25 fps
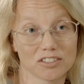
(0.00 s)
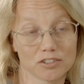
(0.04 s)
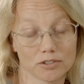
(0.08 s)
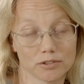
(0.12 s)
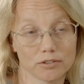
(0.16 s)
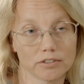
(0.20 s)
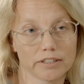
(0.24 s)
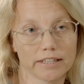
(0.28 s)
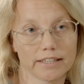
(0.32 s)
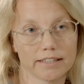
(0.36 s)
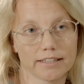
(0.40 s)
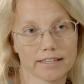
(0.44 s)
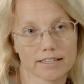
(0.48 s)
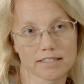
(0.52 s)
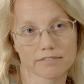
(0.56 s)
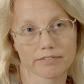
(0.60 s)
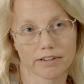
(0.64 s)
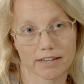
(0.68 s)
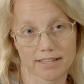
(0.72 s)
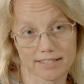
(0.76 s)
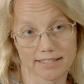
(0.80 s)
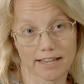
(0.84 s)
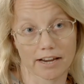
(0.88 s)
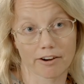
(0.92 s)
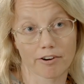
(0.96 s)
toolkit as
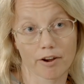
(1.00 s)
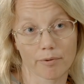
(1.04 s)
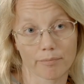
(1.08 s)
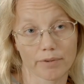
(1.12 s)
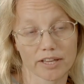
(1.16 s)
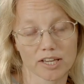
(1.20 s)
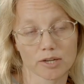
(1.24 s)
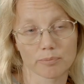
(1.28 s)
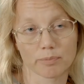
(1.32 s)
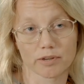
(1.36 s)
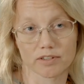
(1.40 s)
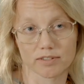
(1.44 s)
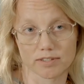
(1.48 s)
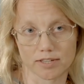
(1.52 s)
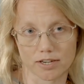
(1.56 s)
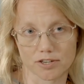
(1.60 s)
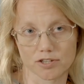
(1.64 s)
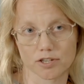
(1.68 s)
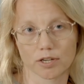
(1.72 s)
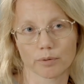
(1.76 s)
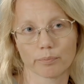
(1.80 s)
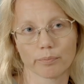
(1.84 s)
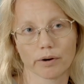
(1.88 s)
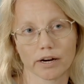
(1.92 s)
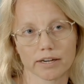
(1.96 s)
well as Aramaic, because
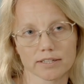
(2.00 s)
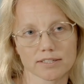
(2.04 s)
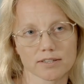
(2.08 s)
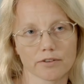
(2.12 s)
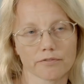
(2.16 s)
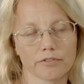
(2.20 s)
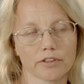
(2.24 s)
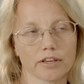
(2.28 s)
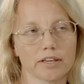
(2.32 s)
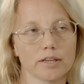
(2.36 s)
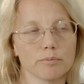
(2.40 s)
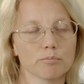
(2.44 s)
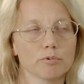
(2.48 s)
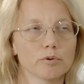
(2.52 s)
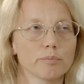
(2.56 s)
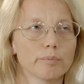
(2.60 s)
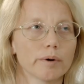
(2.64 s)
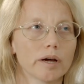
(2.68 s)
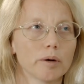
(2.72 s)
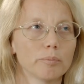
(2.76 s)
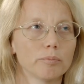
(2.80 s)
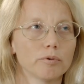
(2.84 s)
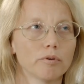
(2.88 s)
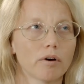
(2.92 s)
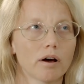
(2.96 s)
actually parts of the Hebrew
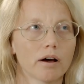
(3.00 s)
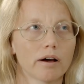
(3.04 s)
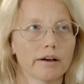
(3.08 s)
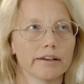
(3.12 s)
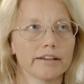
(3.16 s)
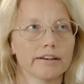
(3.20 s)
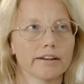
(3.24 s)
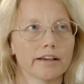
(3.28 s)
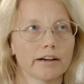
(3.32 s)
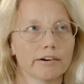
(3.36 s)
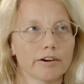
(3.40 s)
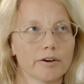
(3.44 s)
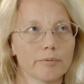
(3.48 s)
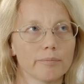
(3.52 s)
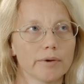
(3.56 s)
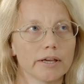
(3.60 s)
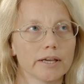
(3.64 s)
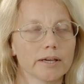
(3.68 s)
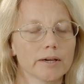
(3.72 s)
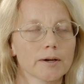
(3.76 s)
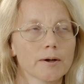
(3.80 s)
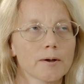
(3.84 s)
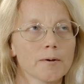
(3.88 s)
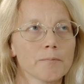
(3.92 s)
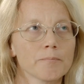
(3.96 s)
Bible are in
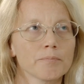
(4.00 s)
Aramaic